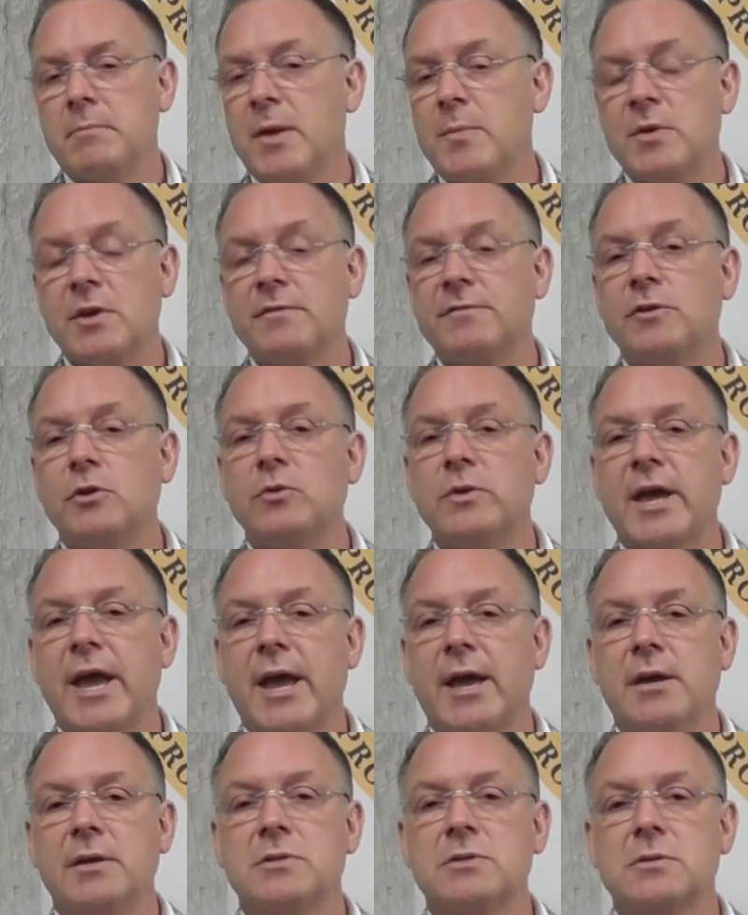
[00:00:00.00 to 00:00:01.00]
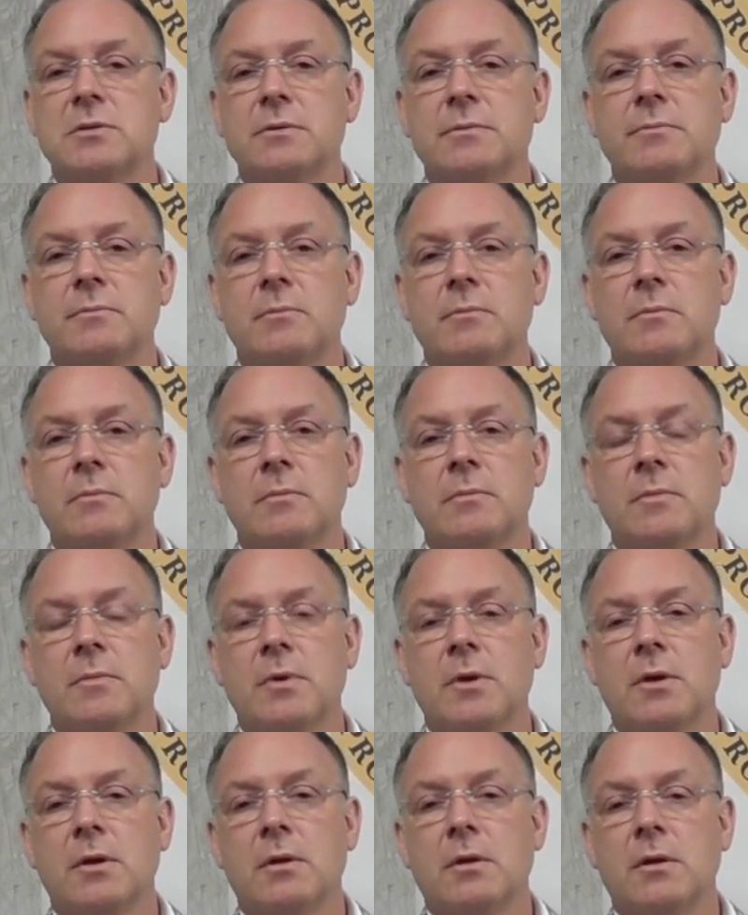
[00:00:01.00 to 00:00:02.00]
maybe a few days.
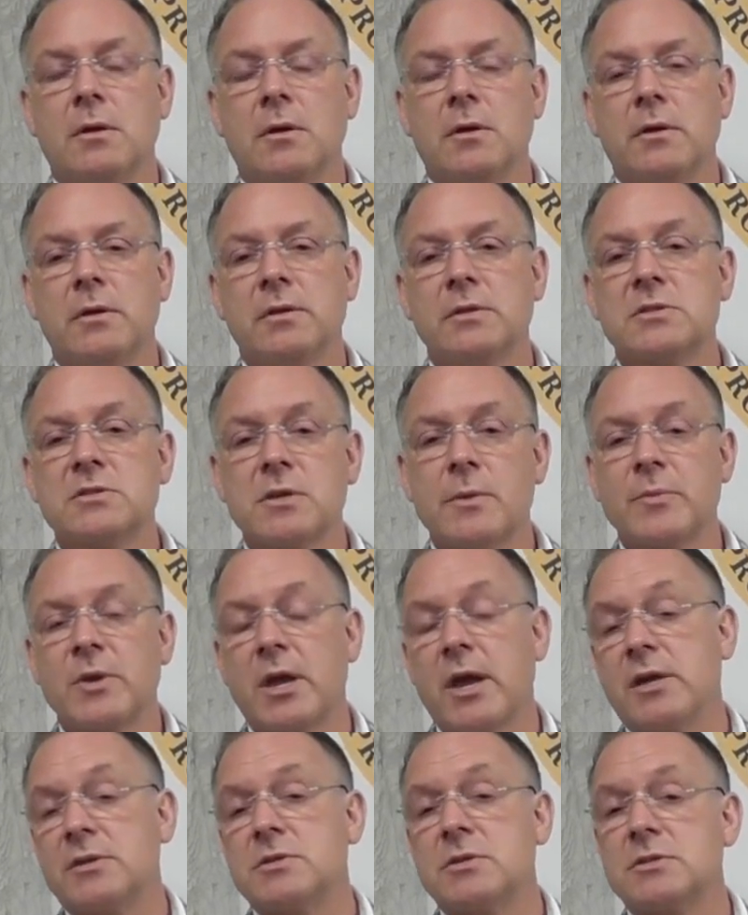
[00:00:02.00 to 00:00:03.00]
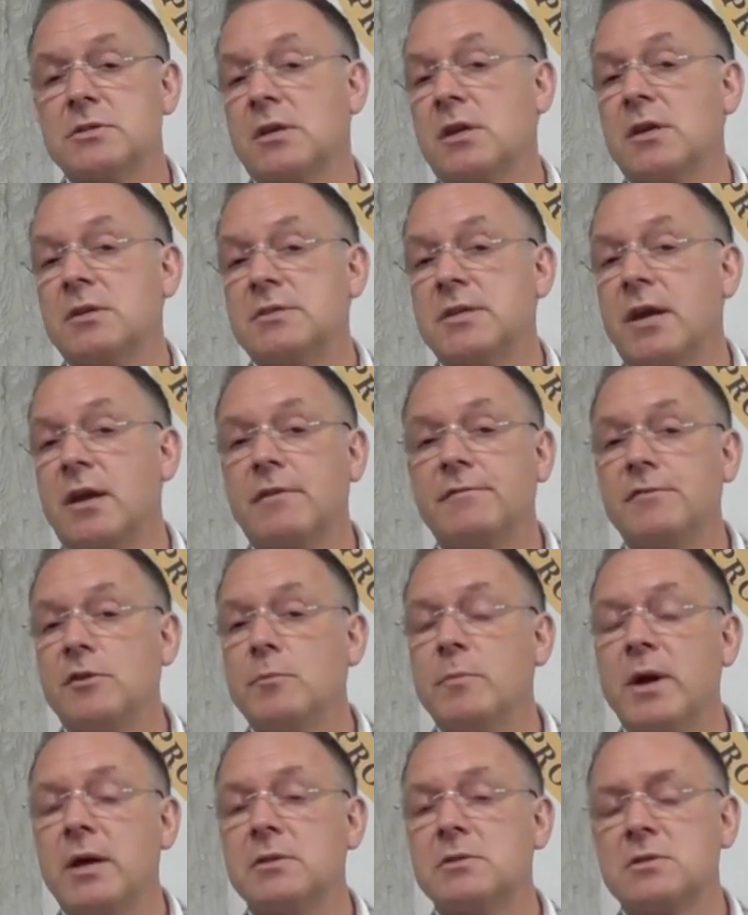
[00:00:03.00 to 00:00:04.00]
In some cases, it can take a
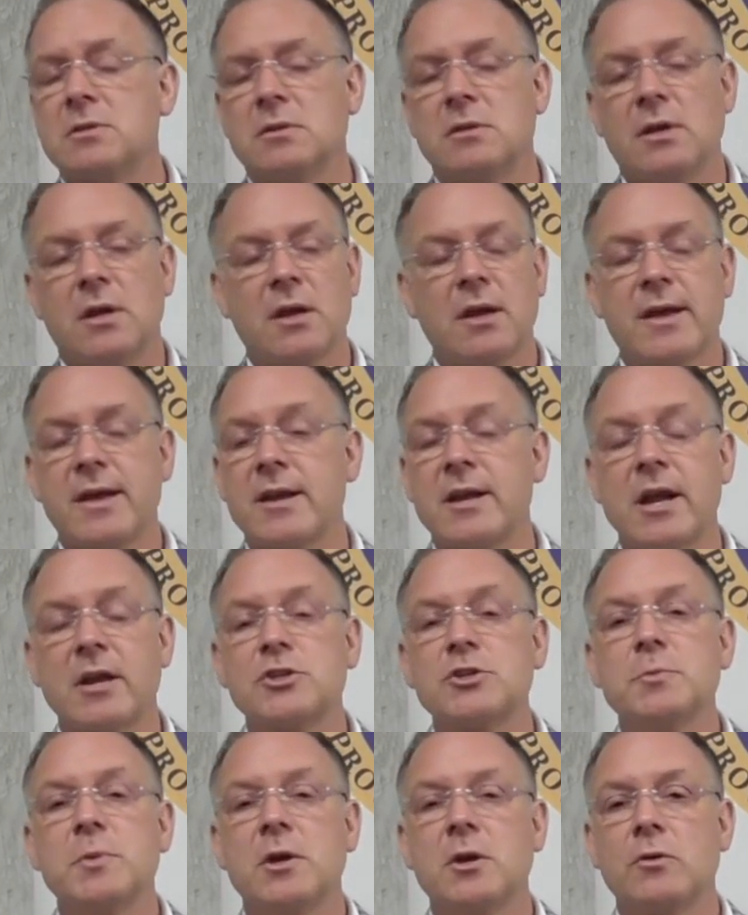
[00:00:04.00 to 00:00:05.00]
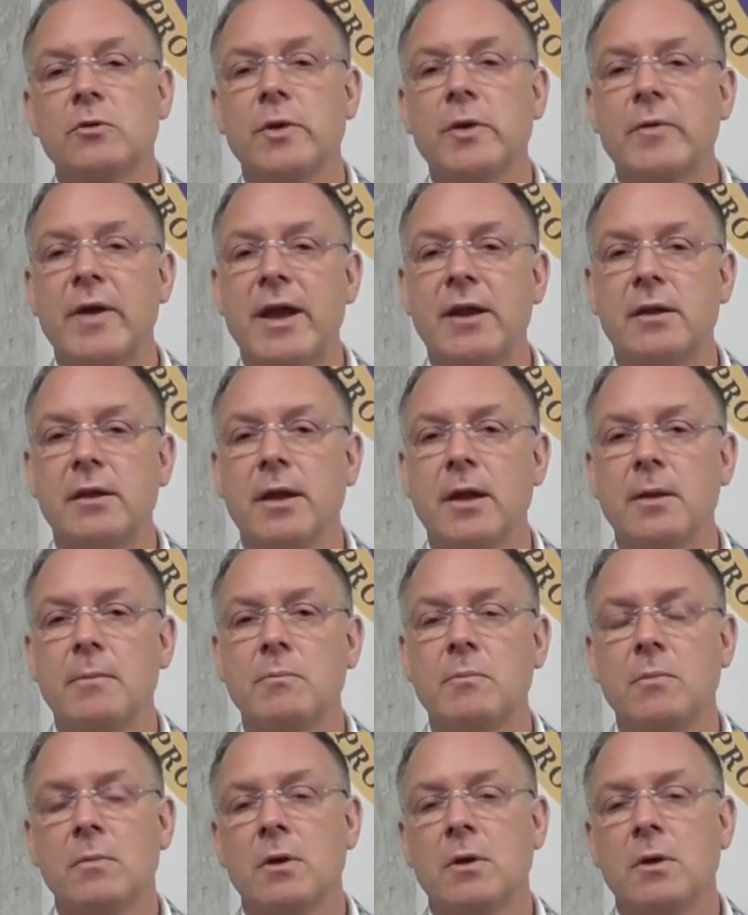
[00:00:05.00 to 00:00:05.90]
few months and it can actually be career ending.